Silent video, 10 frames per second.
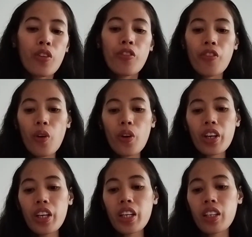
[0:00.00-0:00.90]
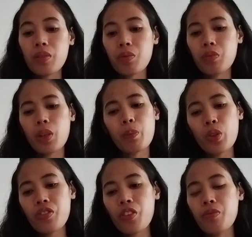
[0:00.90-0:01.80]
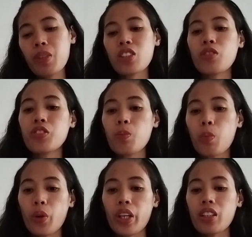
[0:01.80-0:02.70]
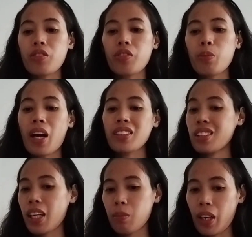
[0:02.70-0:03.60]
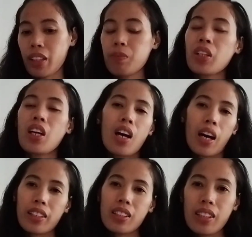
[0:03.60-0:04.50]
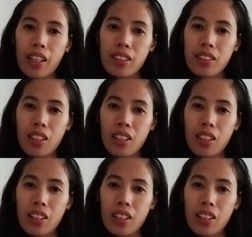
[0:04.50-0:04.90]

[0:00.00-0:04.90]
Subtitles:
for the proof of means of support for bank statement, I did not